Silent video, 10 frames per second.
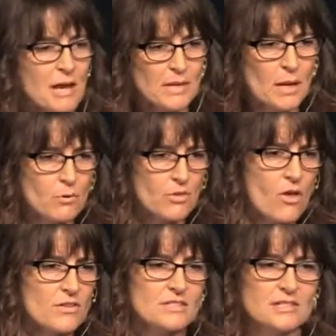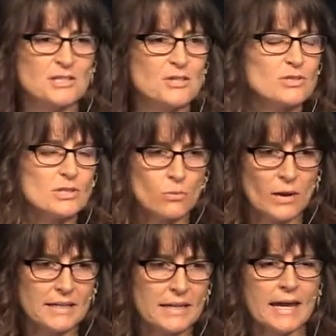is coming up with all these excuses
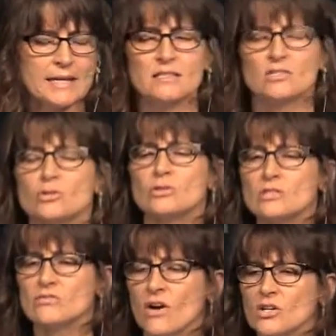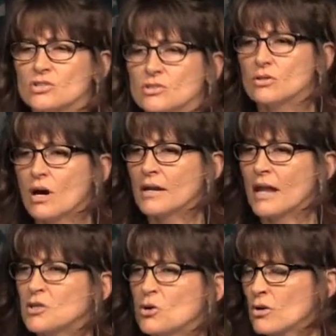why he can't. He's too dysfunctional, God.
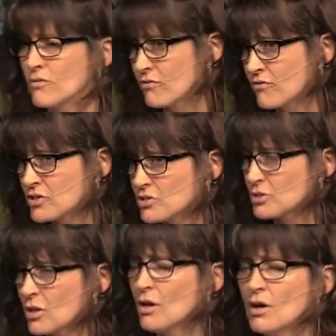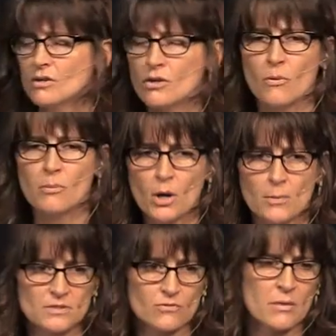I know you have a function. You have a
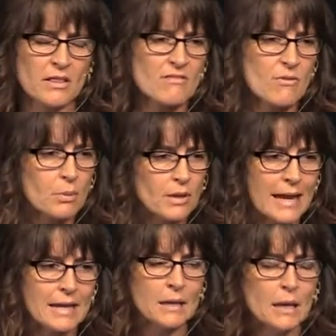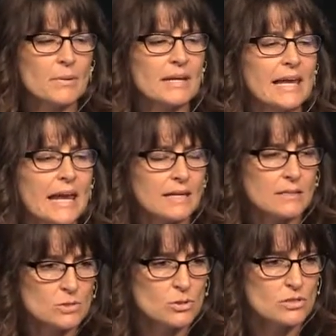purpose for my life, a plan, but I
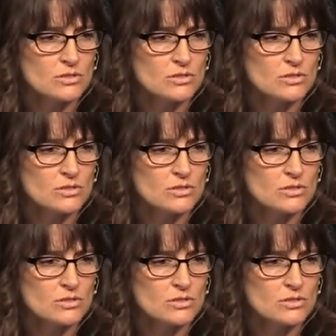can't. I'm too